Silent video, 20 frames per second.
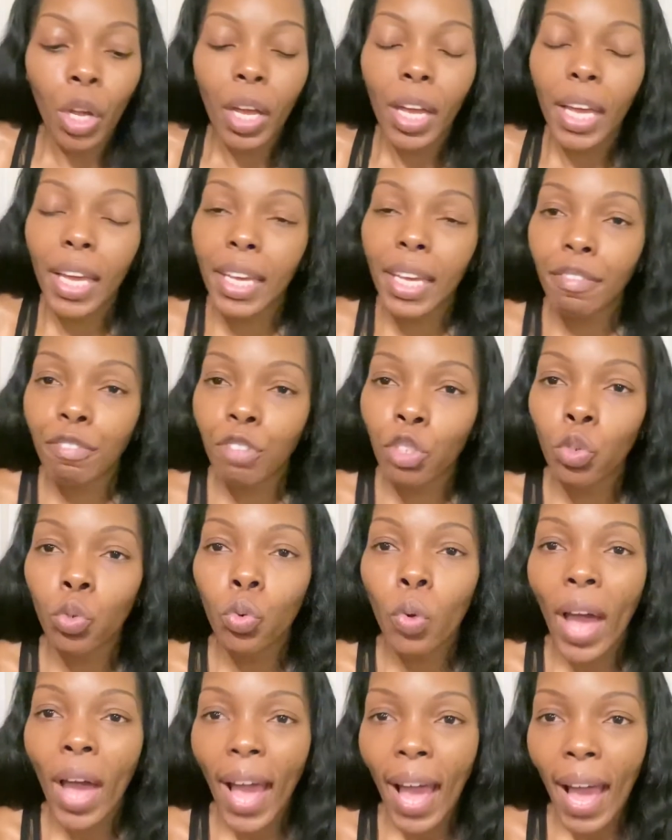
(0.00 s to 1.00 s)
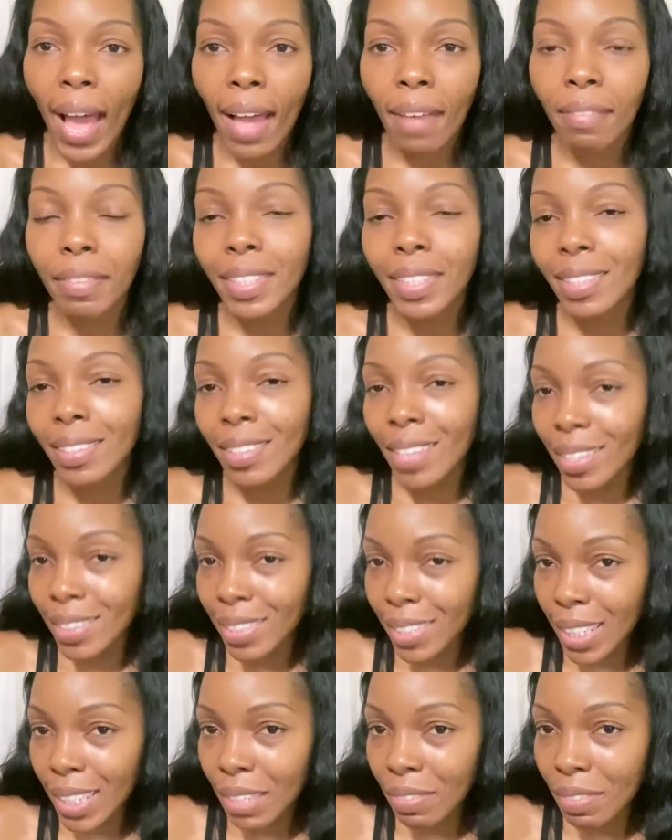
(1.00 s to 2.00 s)
if you have
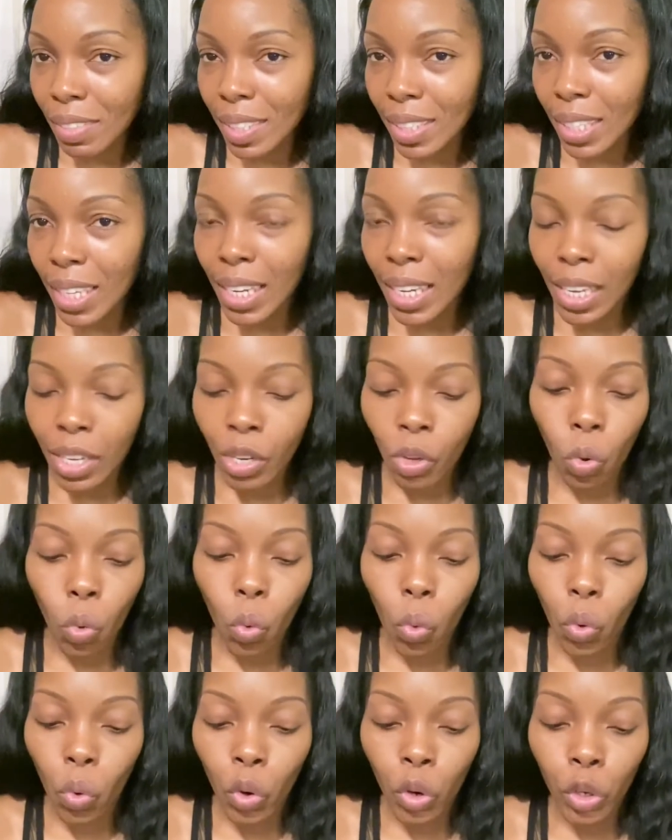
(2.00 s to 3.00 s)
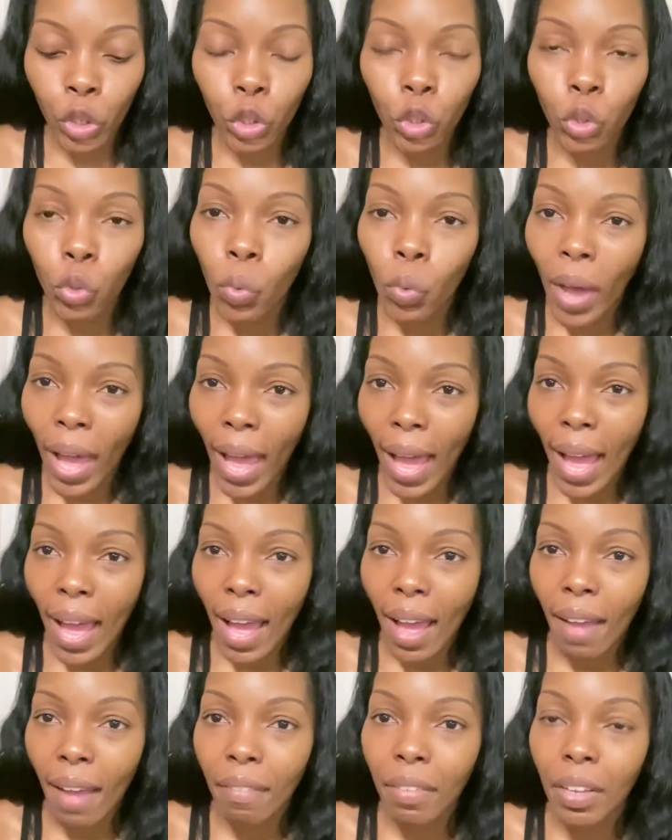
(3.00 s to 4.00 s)
sensitive skin or you
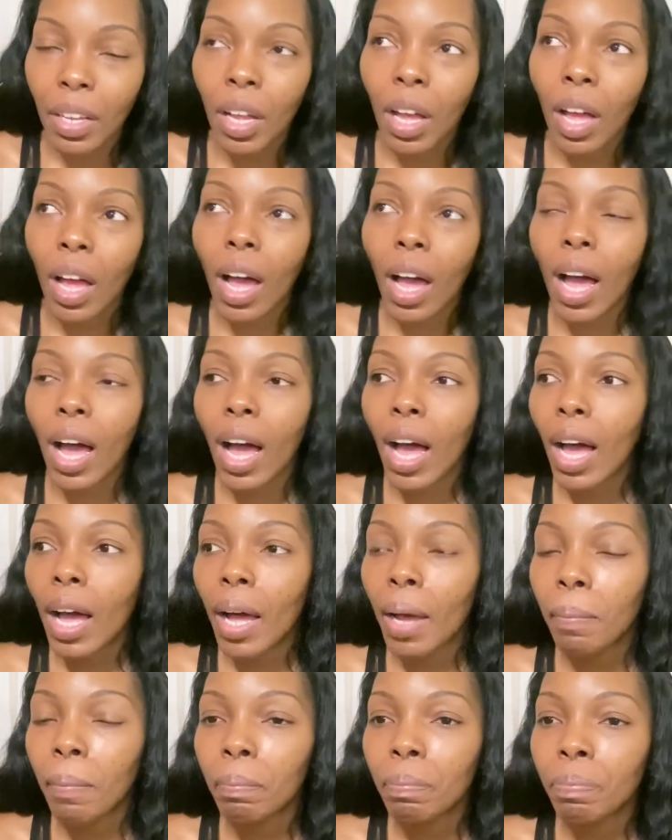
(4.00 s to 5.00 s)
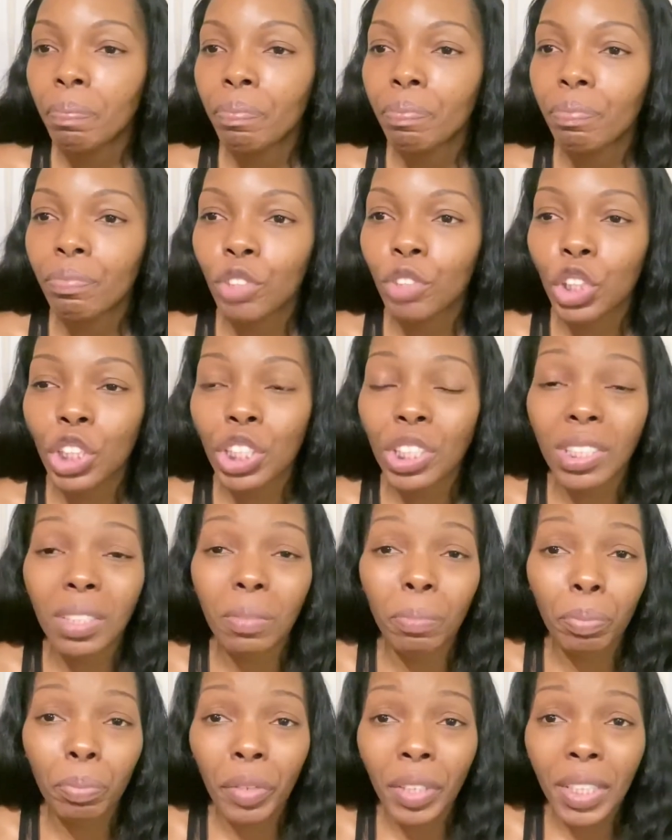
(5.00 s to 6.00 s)
have
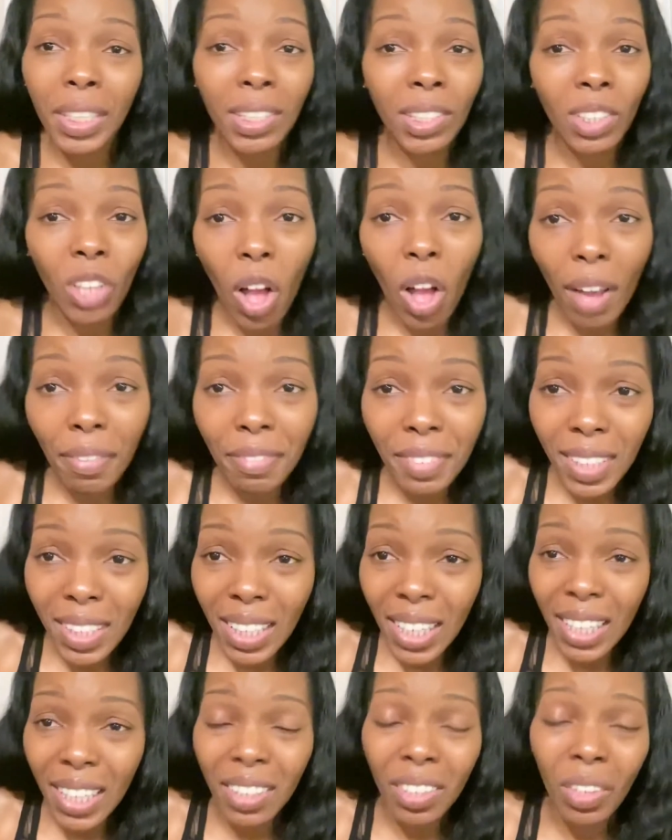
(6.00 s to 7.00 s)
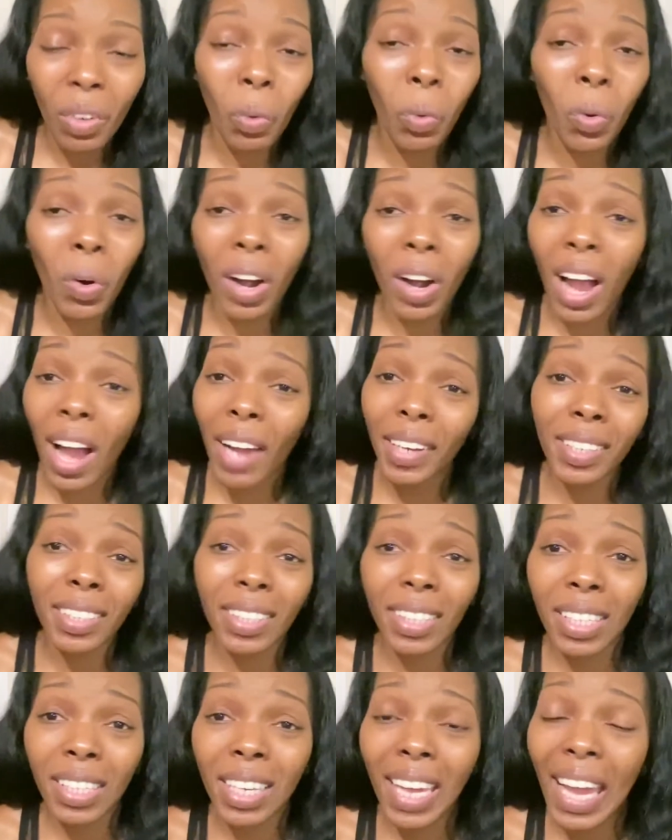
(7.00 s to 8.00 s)
just pretty soft skin, or
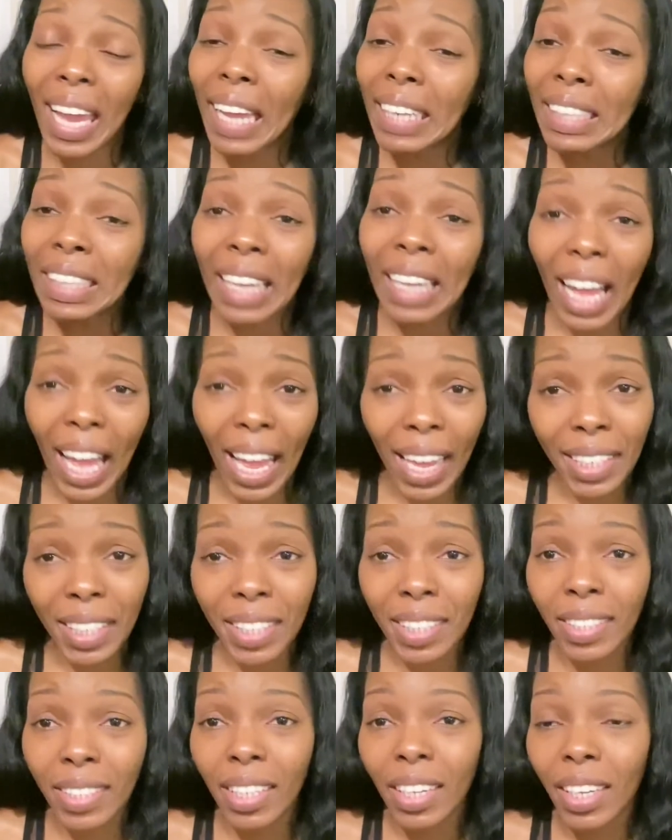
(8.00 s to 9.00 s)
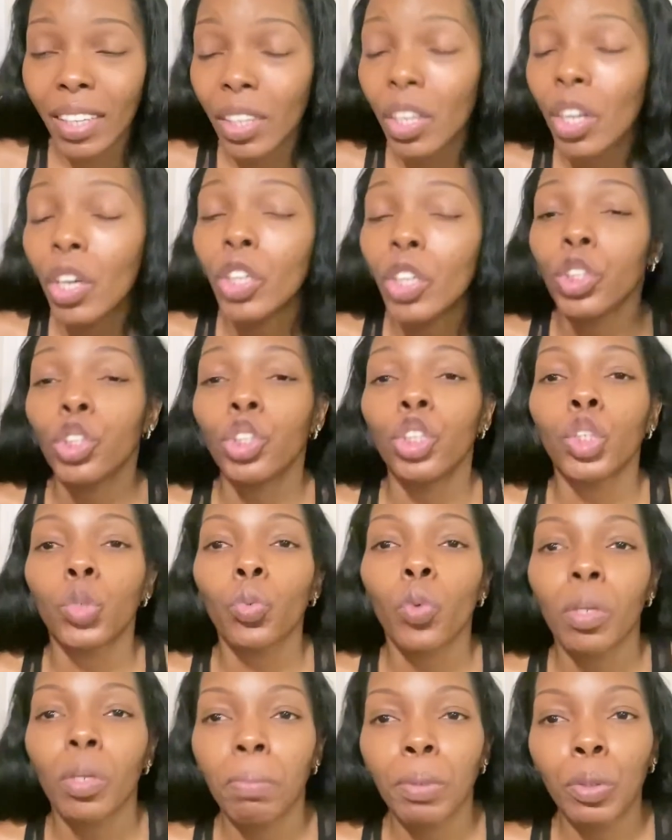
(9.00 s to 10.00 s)
honestly any kind of skin, you just
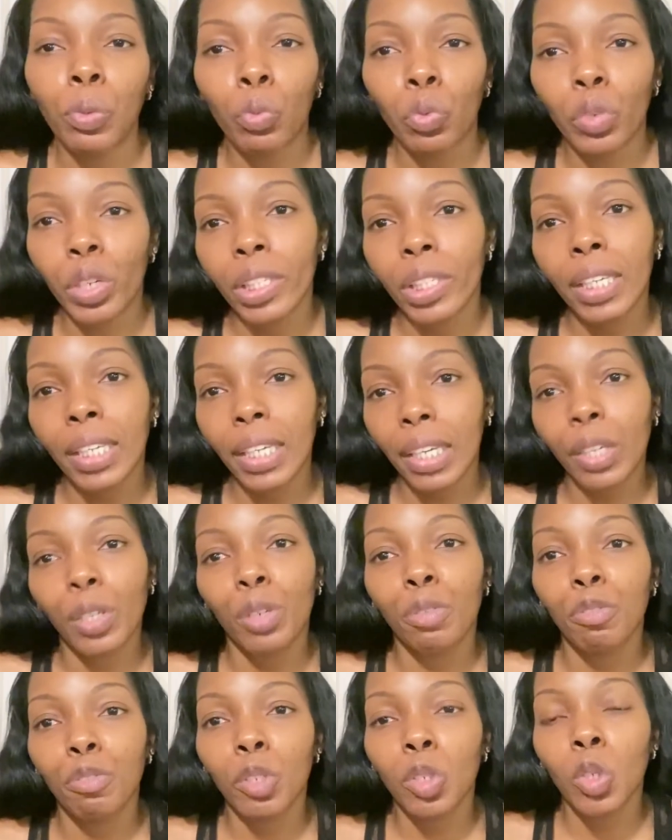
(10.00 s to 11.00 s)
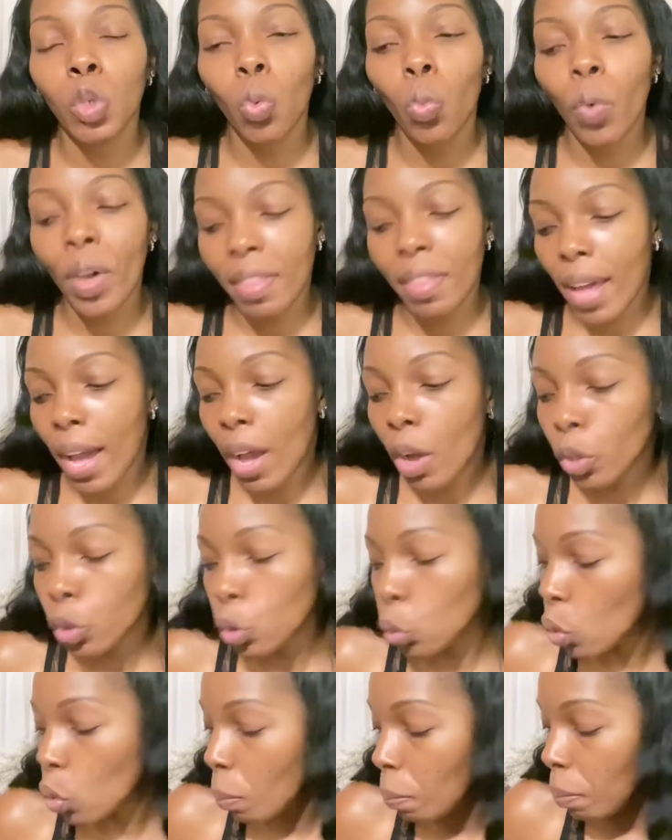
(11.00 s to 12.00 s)
want to be really careful with how
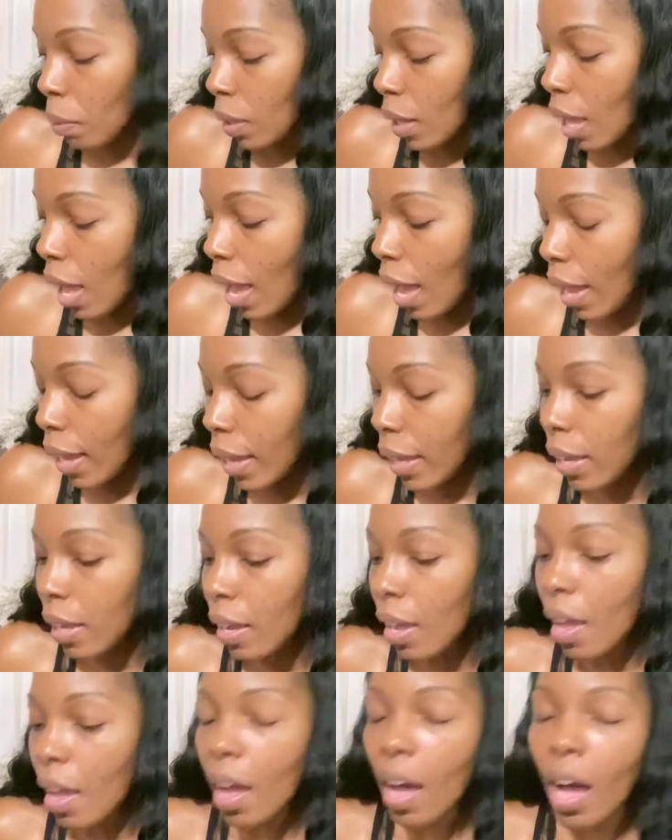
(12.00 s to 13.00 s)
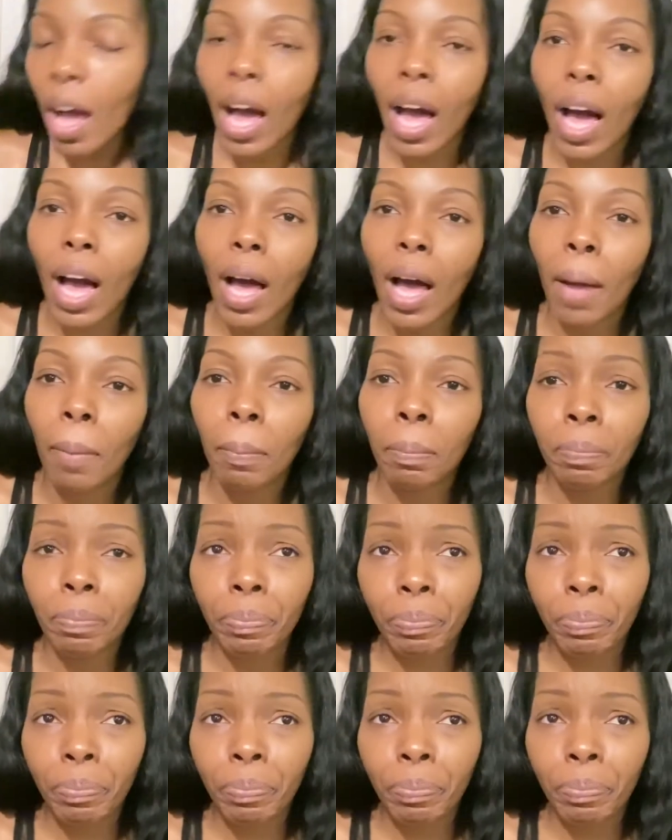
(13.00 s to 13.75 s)
you apply um